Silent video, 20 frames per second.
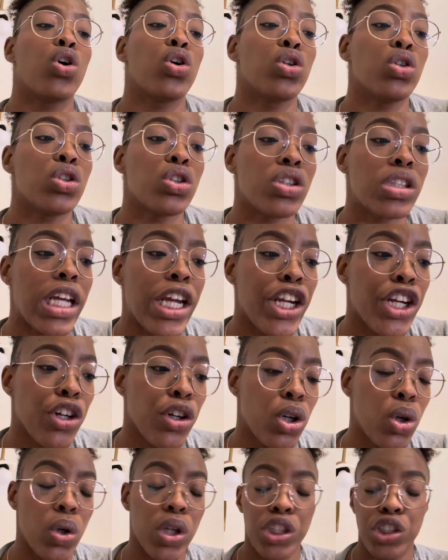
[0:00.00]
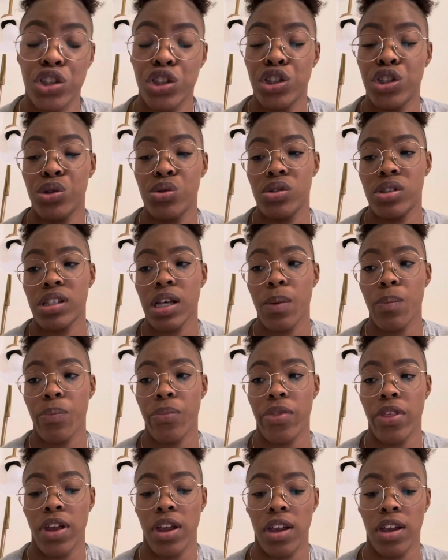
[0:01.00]
say you're going to do
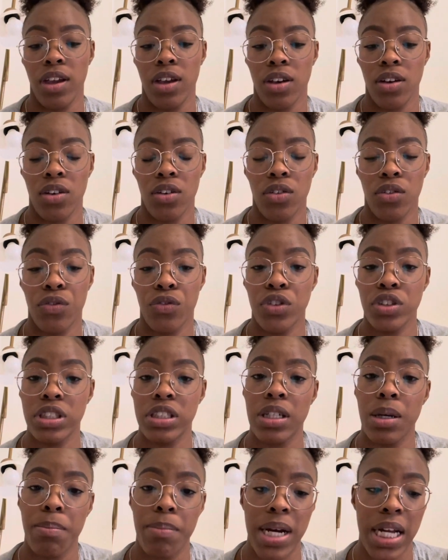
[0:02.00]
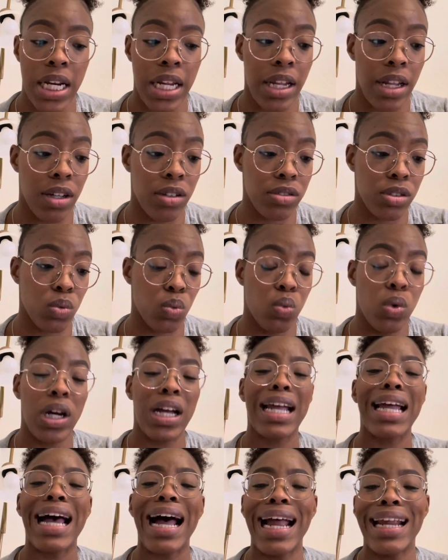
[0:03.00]
something for somebody else
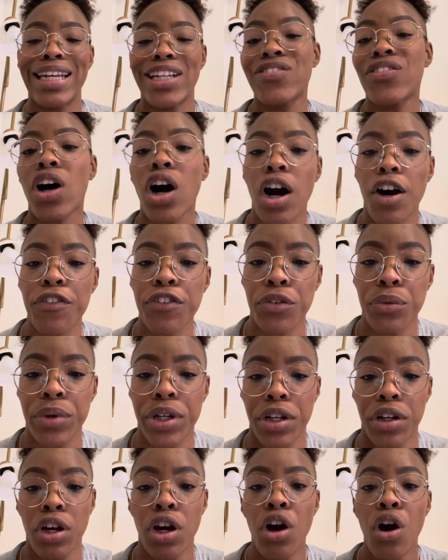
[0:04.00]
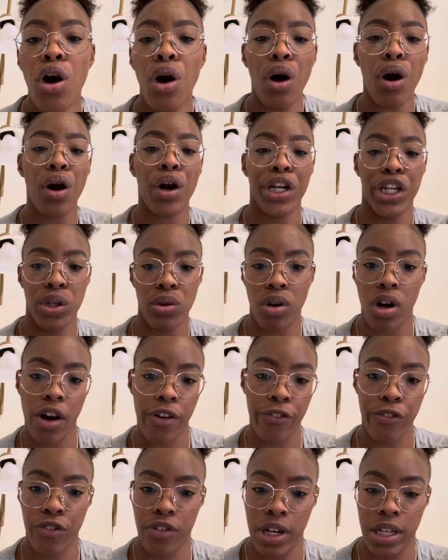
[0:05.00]
what kind of offering are you
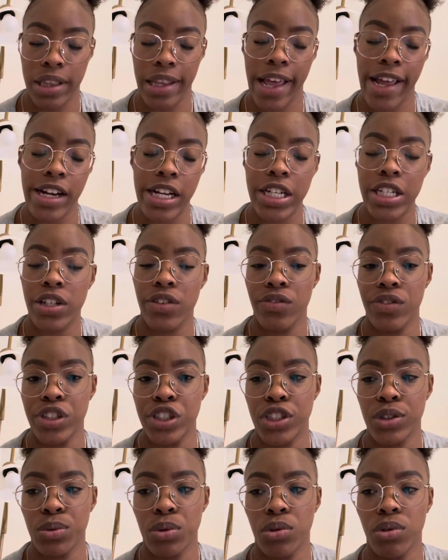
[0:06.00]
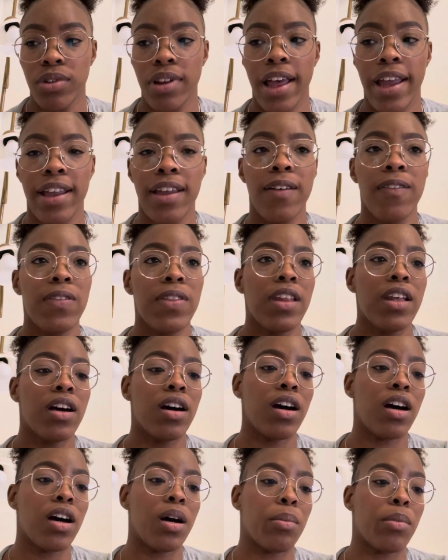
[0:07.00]
offering that individual like
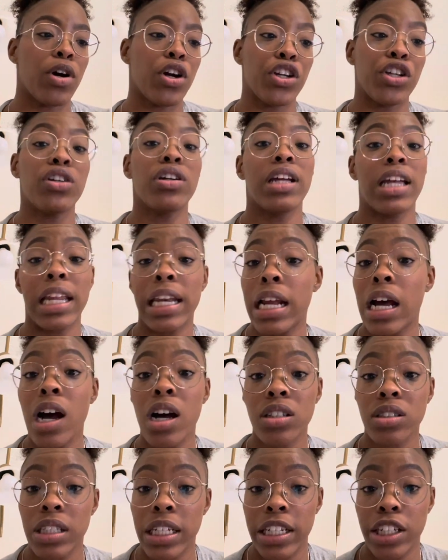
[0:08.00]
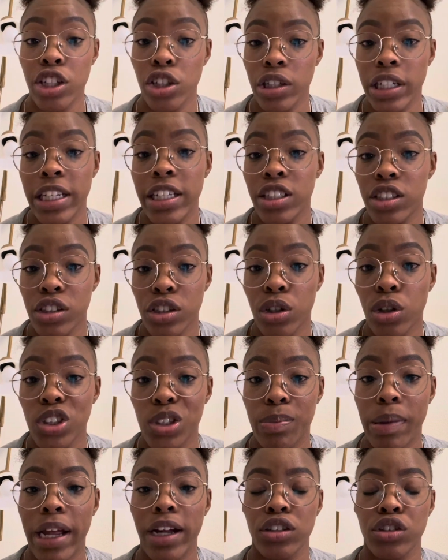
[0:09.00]
um are you, it also it, it just goes
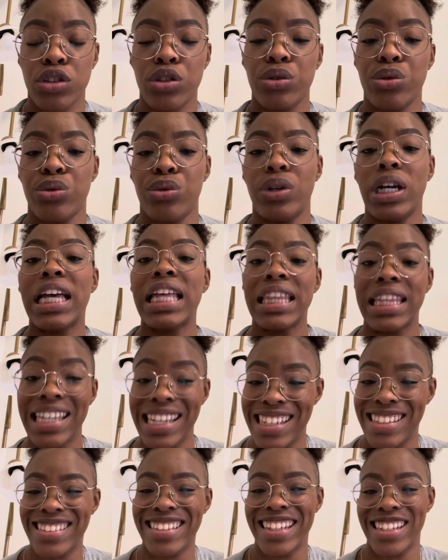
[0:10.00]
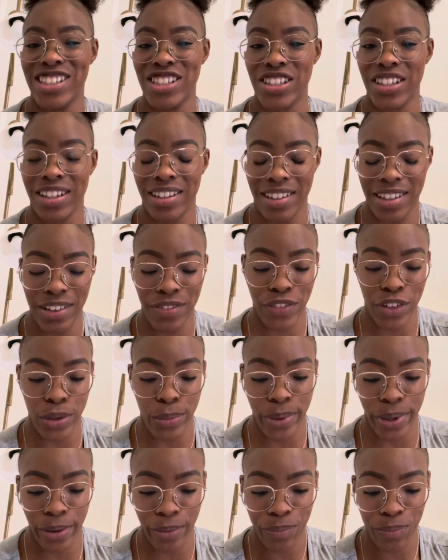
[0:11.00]
back to the intention if you
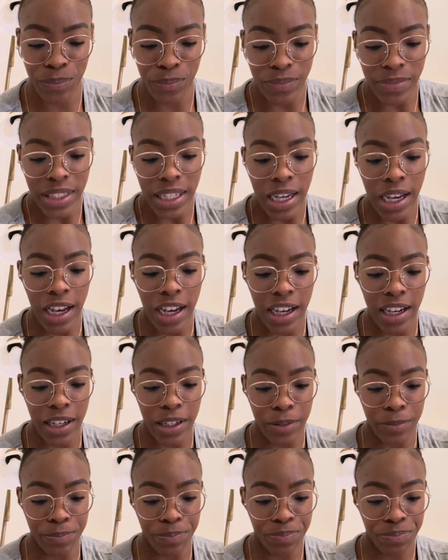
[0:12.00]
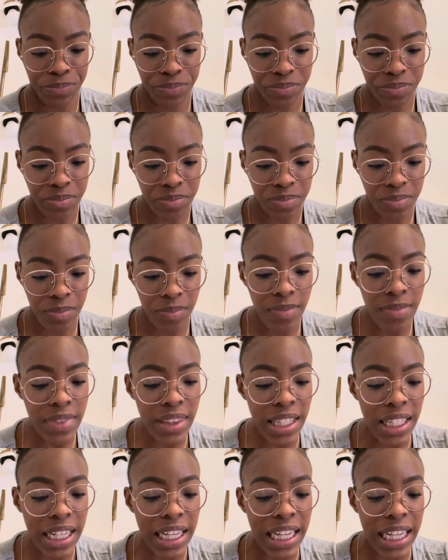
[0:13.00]
will um
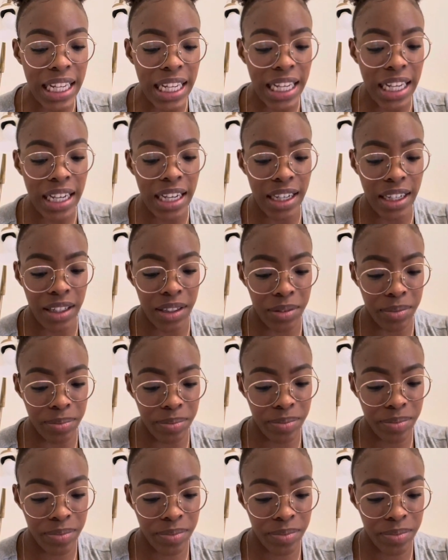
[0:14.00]
um